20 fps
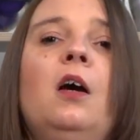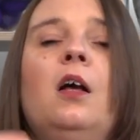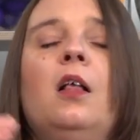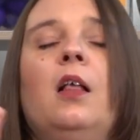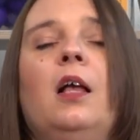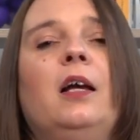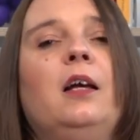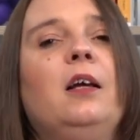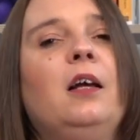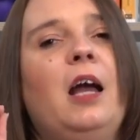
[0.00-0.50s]

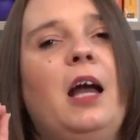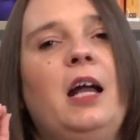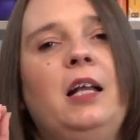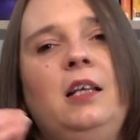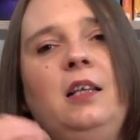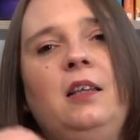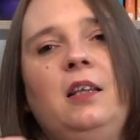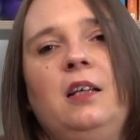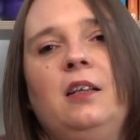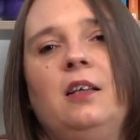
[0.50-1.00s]
Like
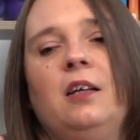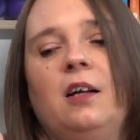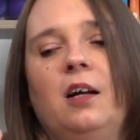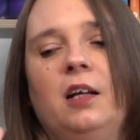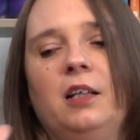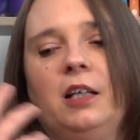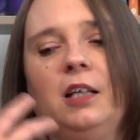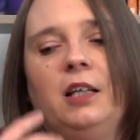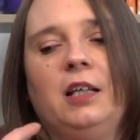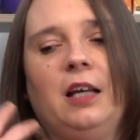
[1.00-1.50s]
anything that
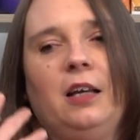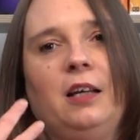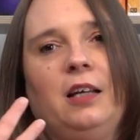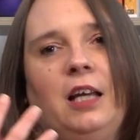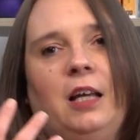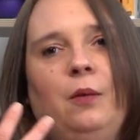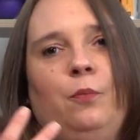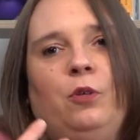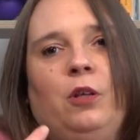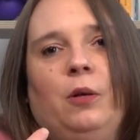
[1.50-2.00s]
kind of
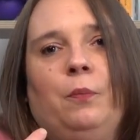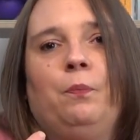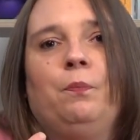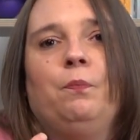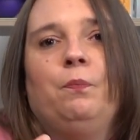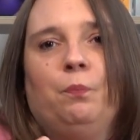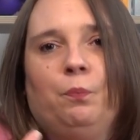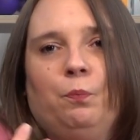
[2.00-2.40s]
keeps it